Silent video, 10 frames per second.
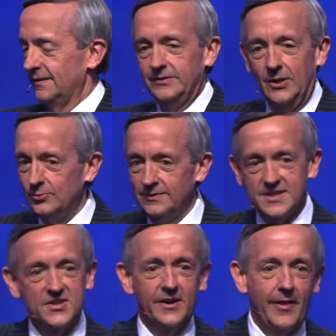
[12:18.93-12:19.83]
Uh, don't
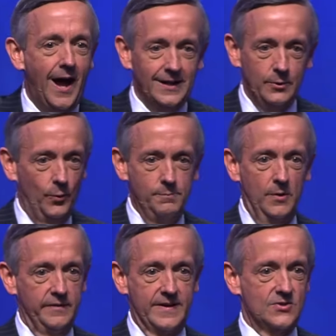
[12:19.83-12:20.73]
listen to the Hollywood
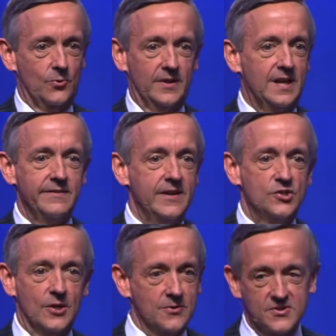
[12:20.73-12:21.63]
movies or the T
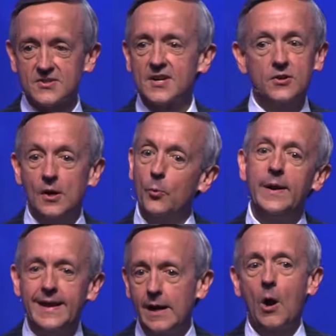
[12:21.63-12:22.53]
V shows that say, you know,
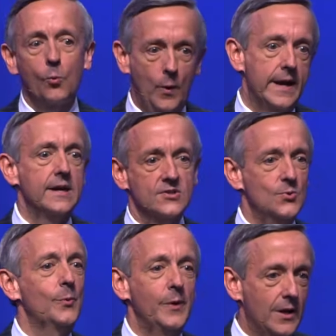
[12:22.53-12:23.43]
we get our
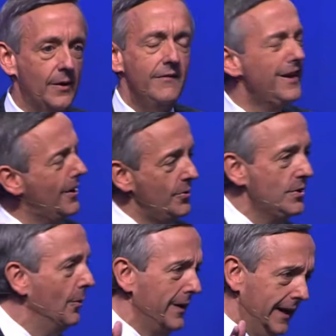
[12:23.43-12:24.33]
wings when we go to, no,
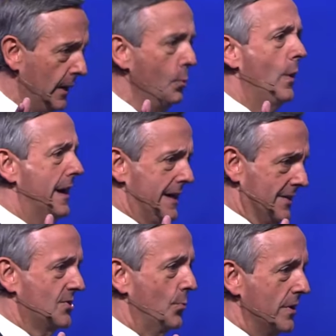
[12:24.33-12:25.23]
you don't get any
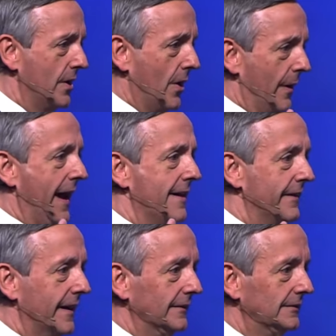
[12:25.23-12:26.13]
wings when you go to
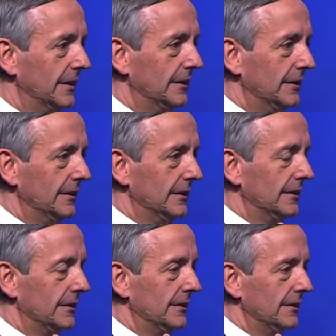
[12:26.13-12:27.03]
heaven.
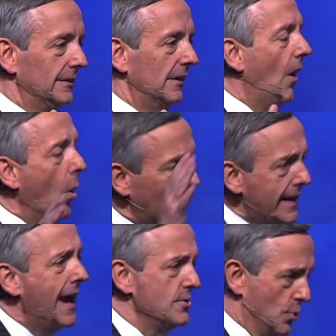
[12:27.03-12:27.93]

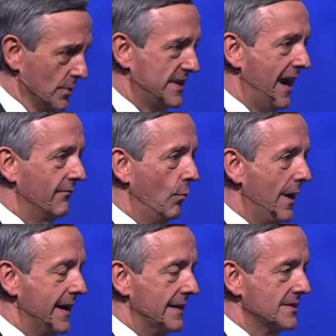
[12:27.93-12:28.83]
Only angels have
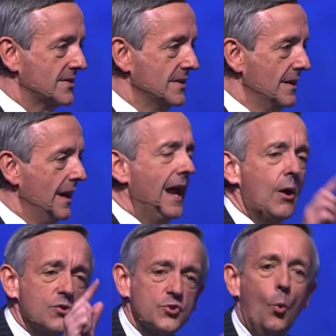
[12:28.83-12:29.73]
wings.
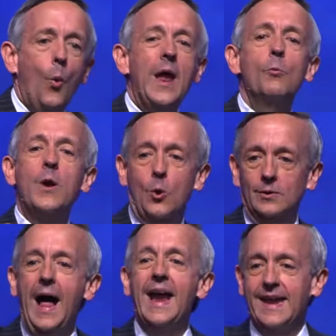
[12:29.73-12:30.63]
Here's the way we
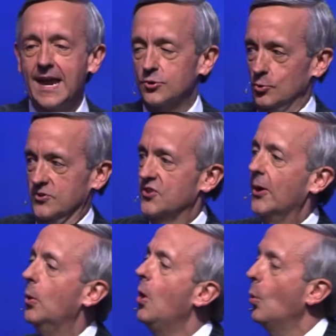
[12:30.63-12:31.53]
are like angels,
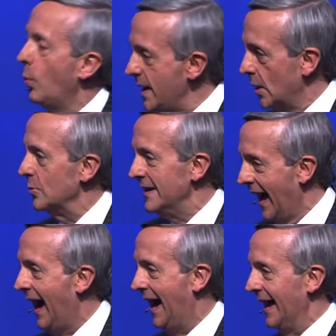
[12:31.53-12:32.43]
though. We don't
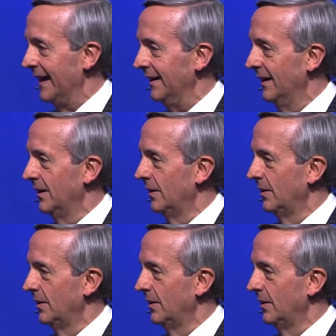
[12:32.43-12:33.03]
die